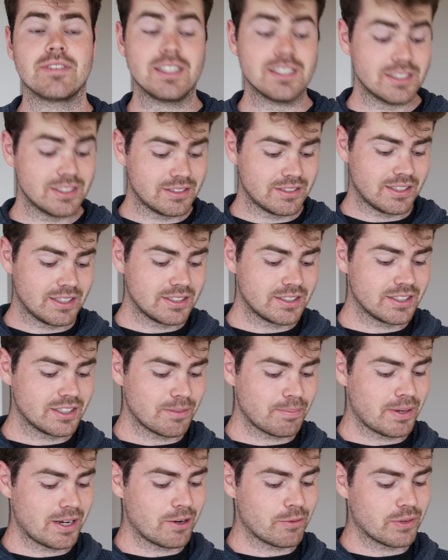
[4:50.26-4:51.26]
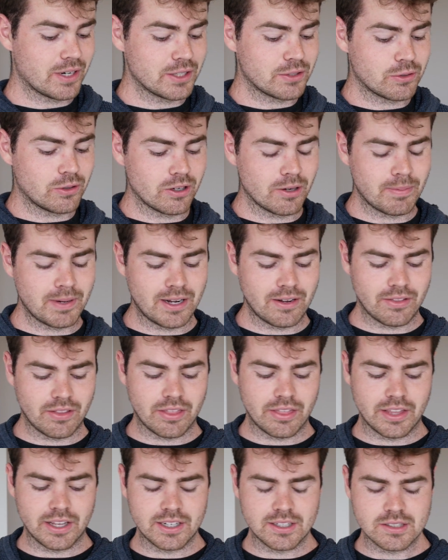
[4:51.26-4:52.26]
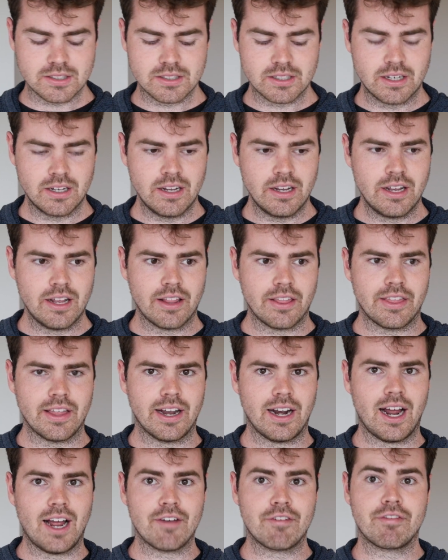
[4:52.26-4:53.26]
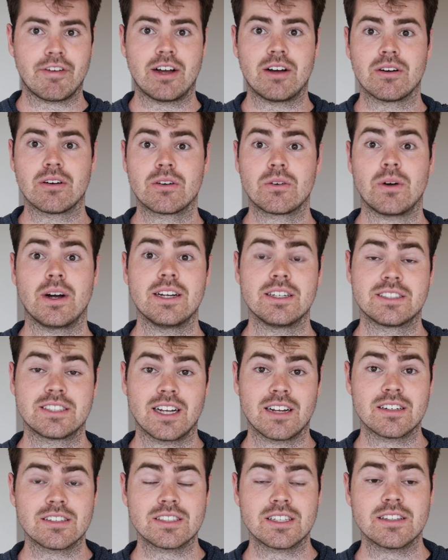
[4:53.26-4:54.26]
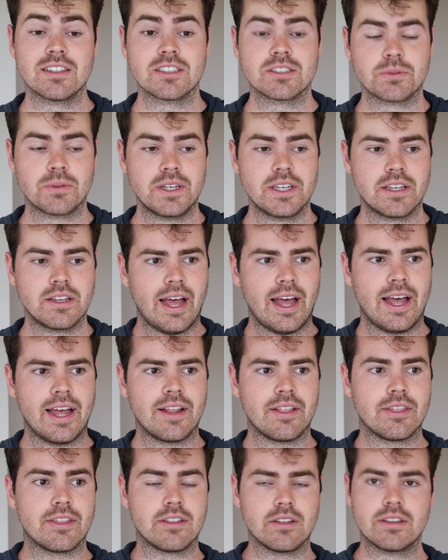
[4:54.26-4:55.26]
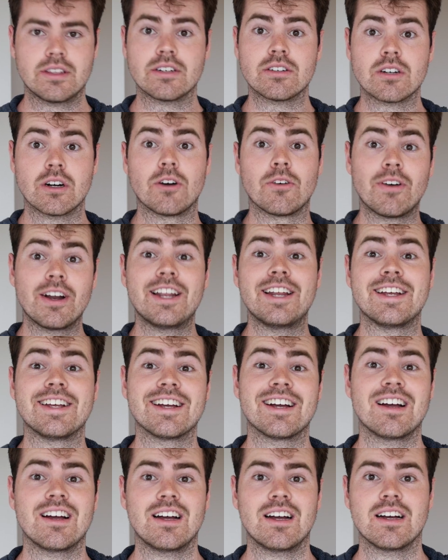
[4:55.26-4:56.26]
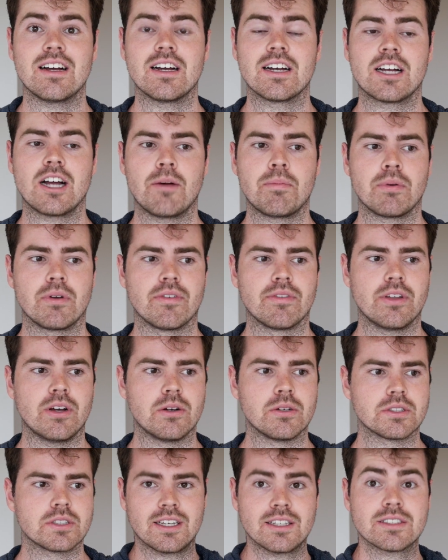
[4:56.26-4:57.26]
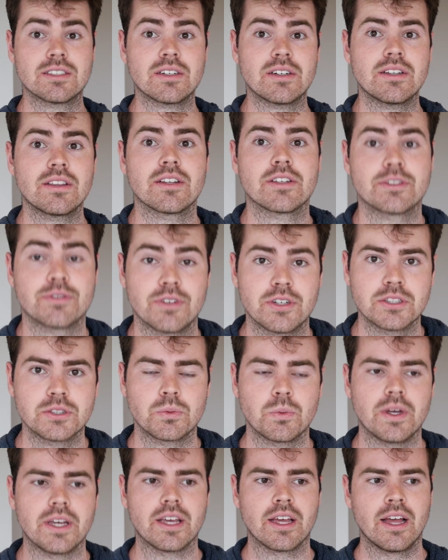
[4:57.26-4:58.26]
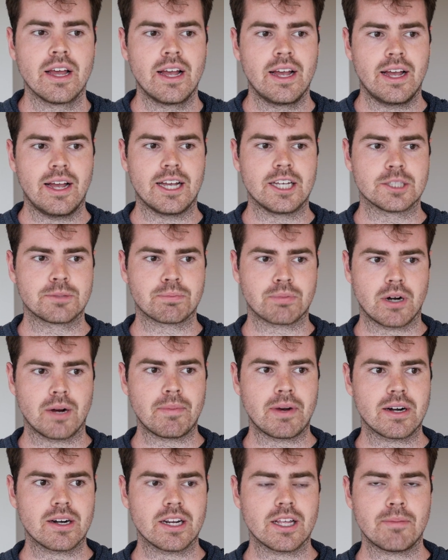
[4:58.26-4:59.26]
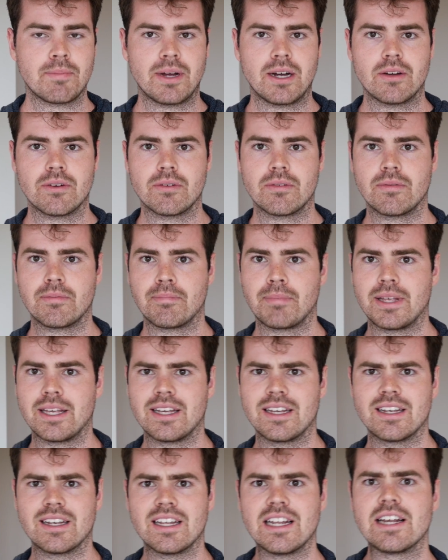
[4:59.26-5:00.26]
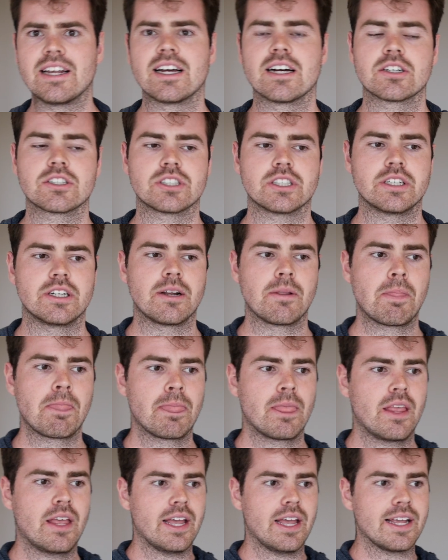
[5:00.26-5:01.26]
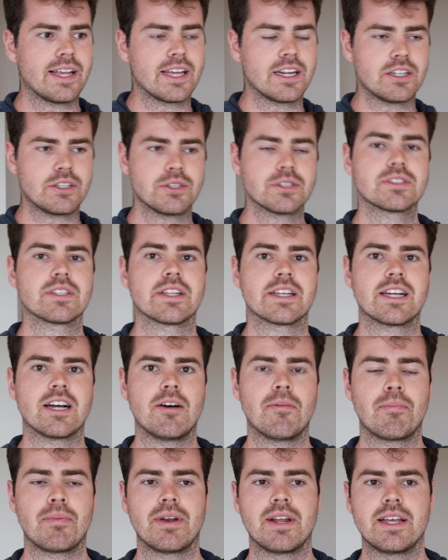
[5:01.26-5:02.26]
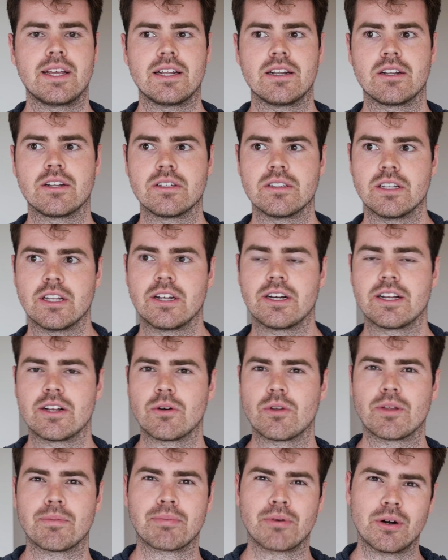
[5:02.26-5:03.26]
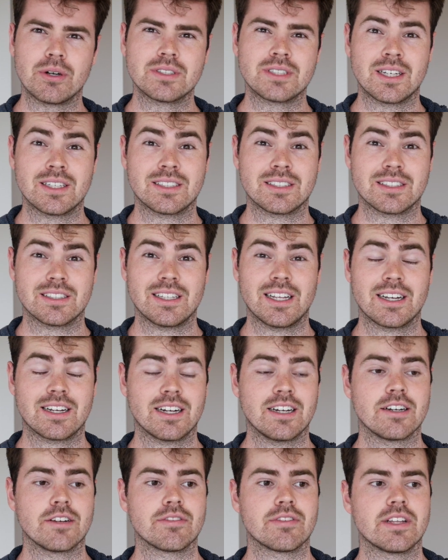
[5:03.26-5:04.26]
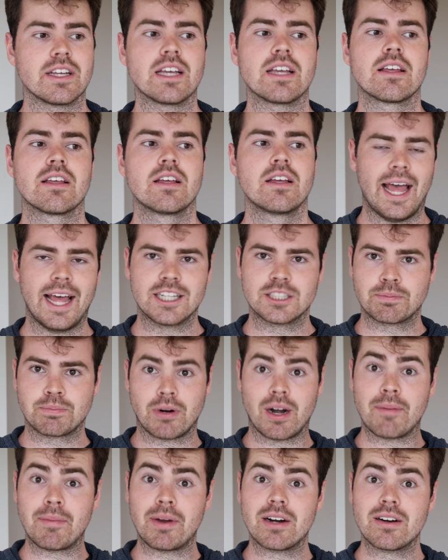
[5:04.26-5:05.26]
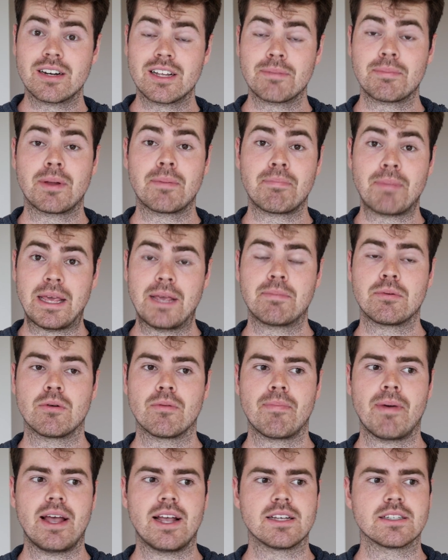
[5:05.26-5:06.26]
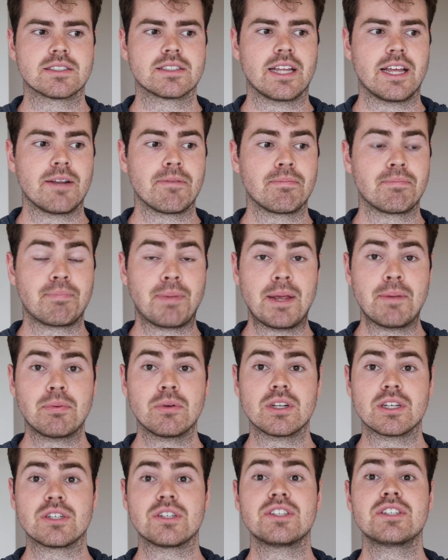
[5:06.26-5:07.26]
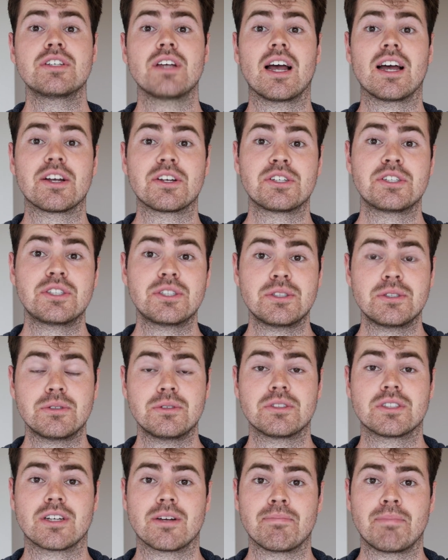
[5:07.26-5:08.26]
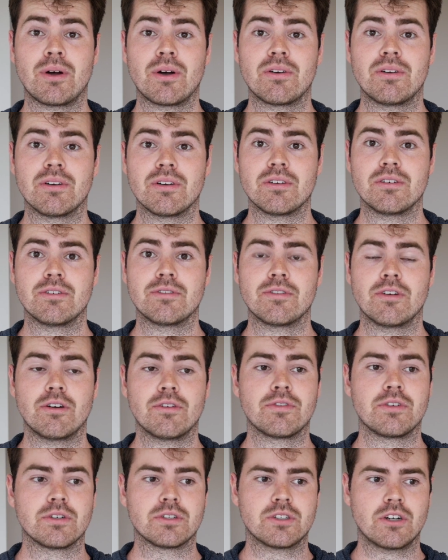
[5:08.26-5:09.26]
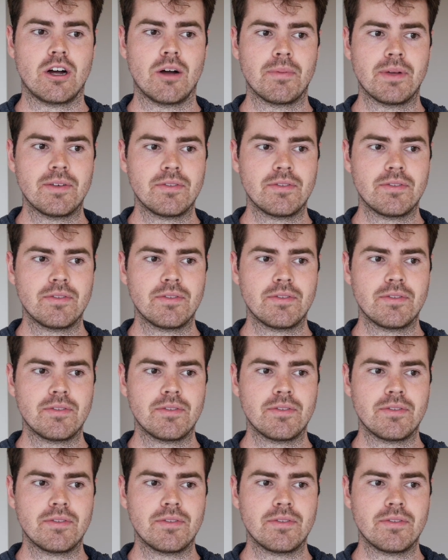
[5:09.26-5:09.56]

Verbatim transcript: This is, this is the part where I talk about the things that I found quite challenging this week, and th there are already a, a couple of those. Considering this first week has primarily about being induction and getting used to the company and learning all the processes and that kind of thing. It's primarily been people based and people are a huge component of, of your job.